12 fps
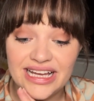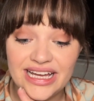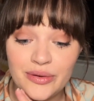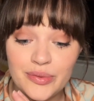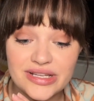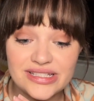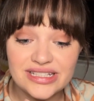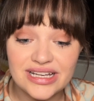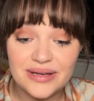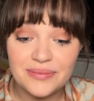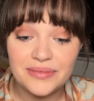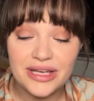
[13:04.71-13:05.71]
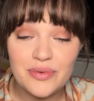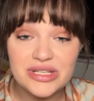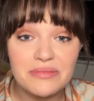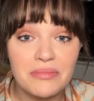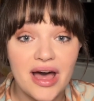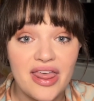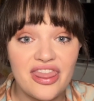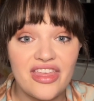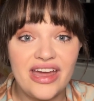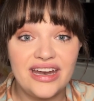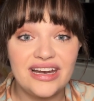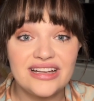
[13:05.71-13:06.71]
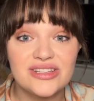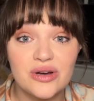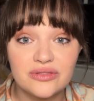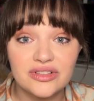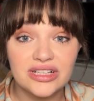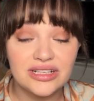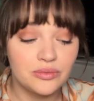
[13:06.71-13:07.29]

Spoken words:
It was a month and it is over.